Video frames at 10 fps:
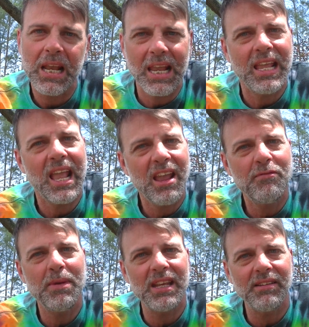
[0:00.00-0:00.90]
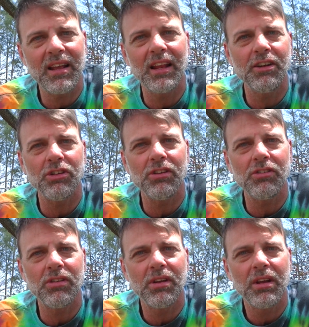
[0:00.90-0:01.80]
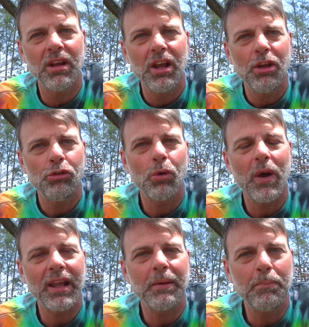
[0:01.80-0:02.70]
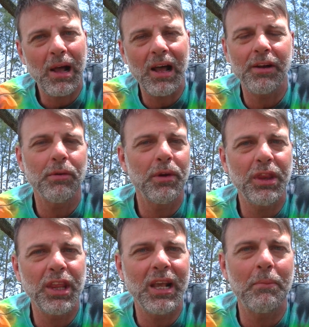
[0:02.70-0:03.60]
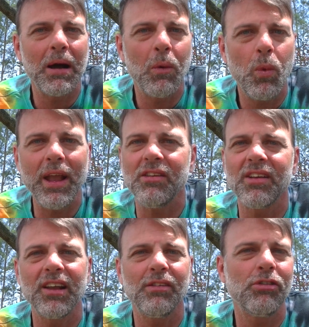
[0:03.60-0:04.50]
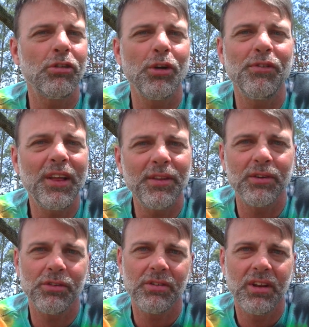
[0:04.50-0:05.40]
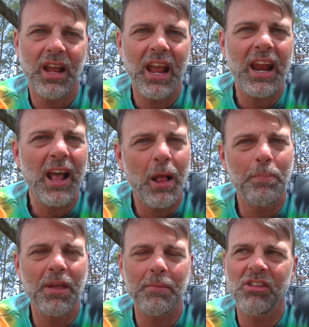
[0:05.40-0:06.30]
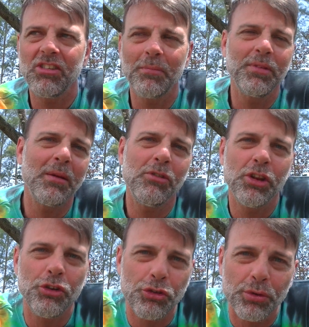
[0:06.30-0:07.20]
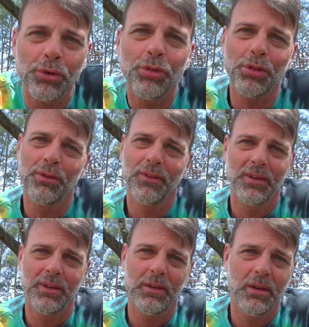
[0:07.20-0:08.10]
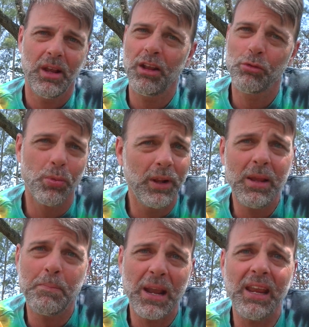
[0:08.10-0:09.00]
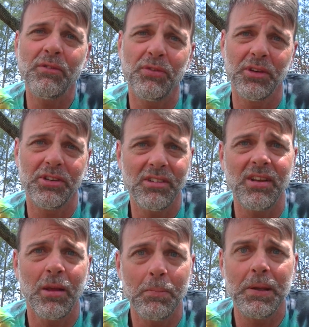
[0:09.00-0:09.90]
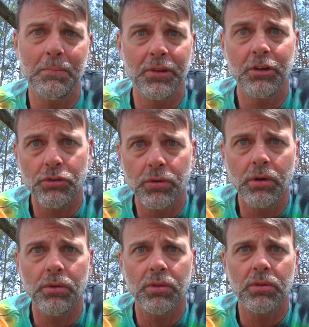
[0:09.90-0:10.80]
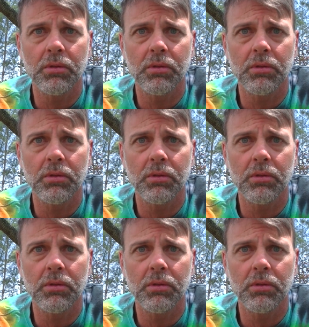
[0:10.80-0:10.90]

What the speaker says: He gave me intelligence so I could ponder and think about ways I could serve others and help them. And sometimes the truth, it's really painful to tell people the truth.